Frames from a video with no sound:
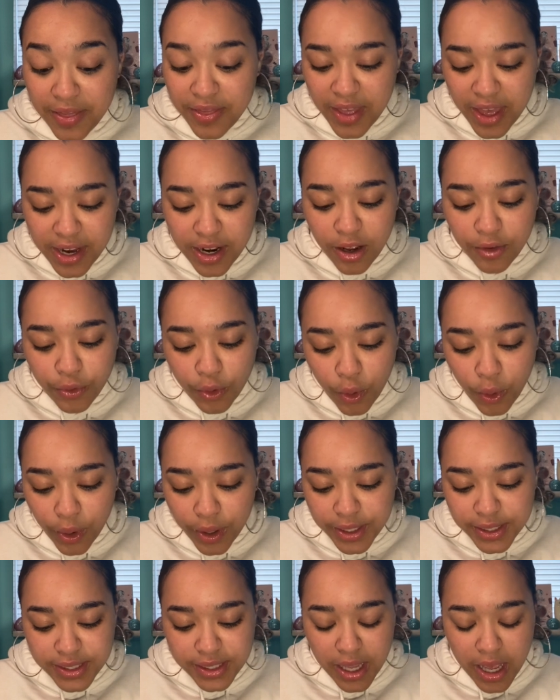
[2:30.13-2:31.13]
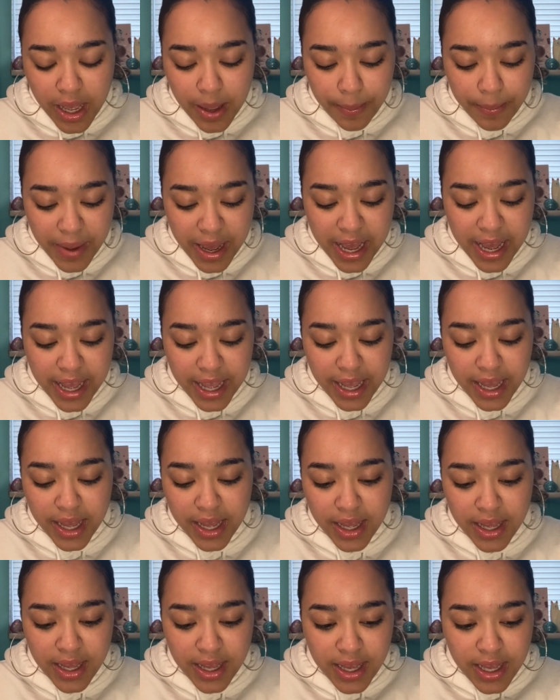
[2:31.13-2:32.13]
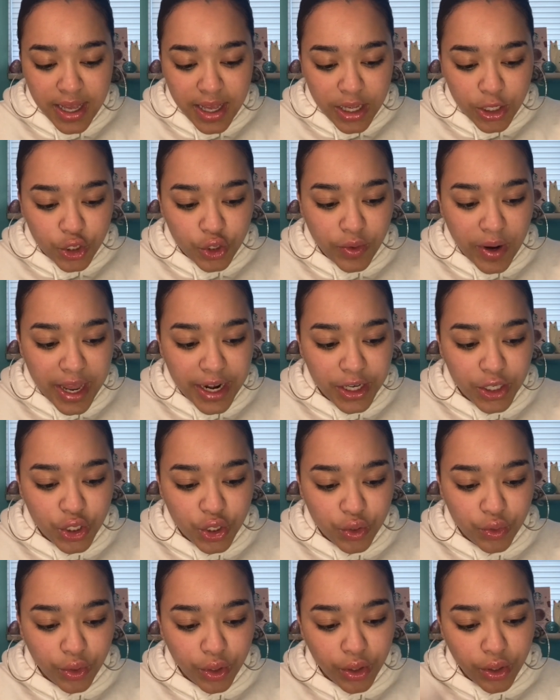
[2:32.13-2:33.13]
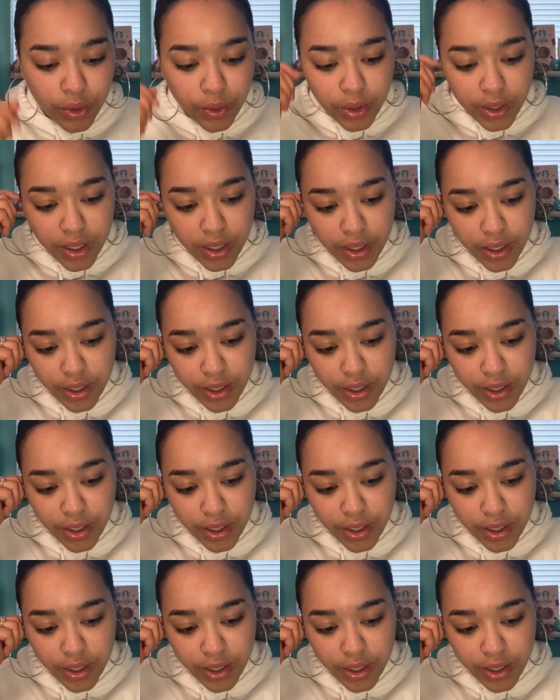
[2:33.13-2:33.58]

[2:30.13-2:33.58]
And then of course my tried and true,